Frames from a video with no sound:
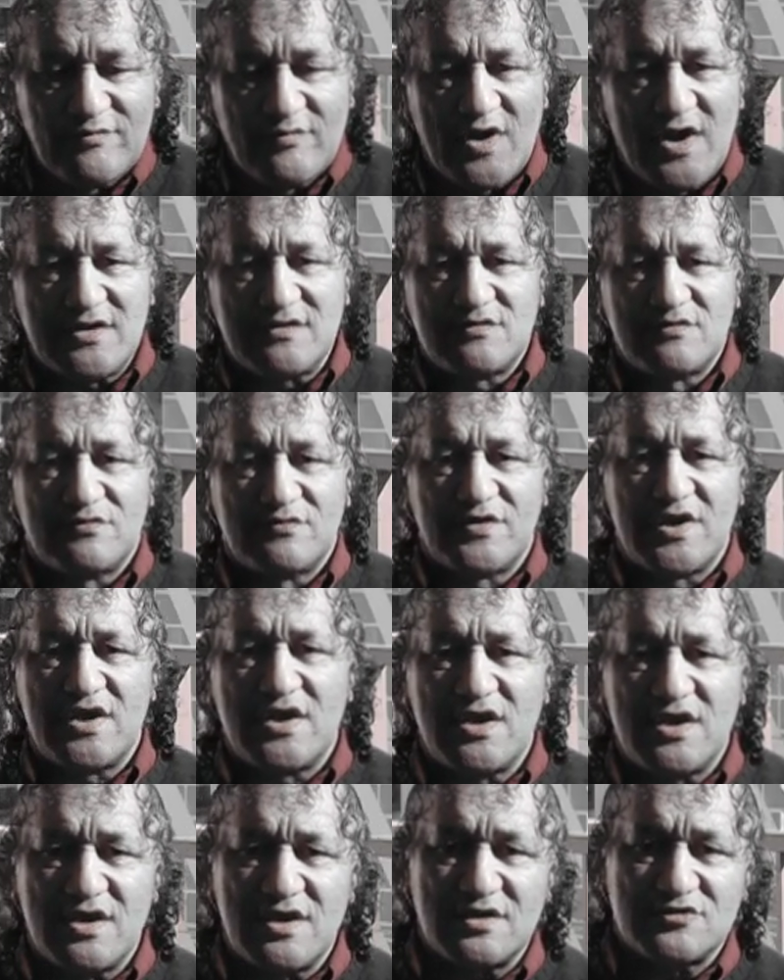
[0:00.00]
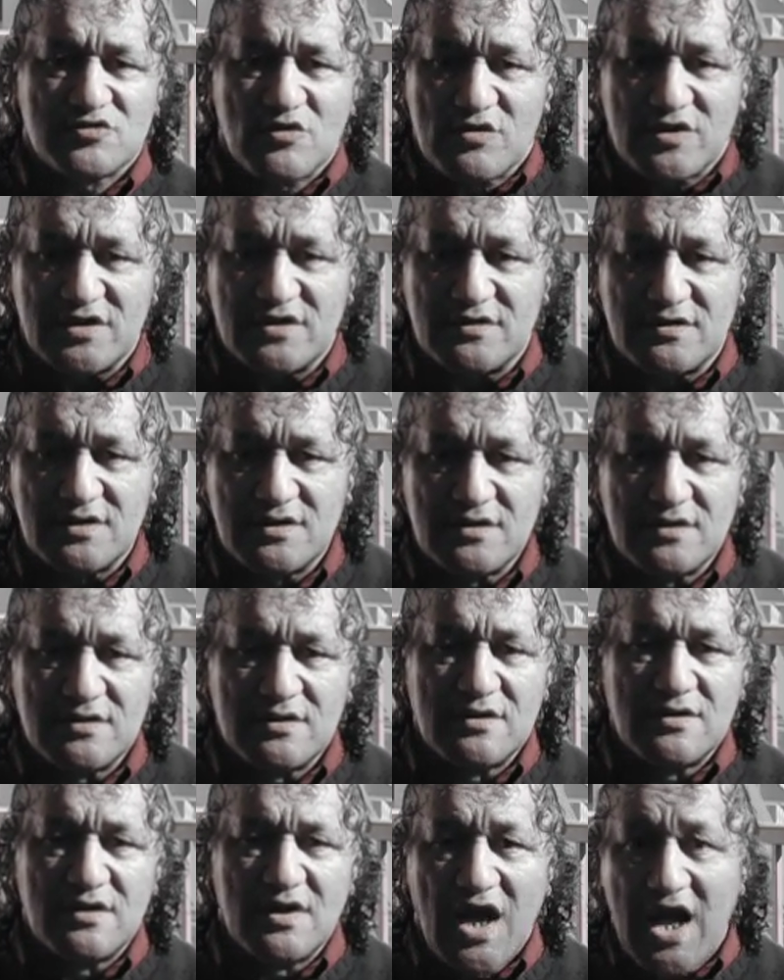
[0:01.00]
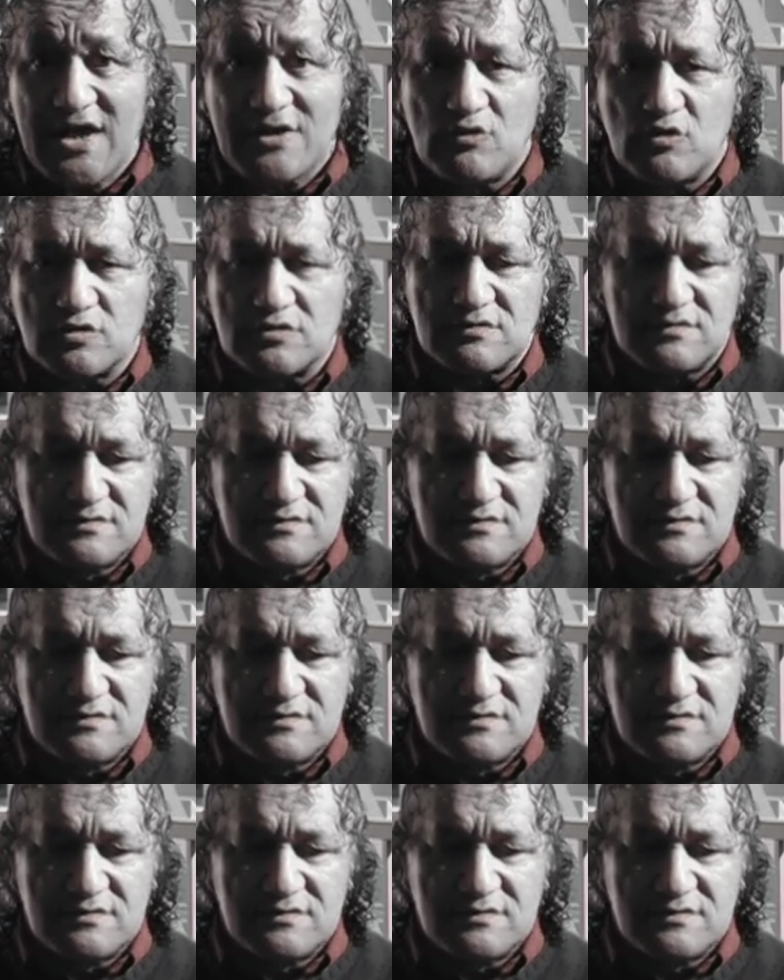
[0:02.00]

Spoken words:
Right? We're talking High Court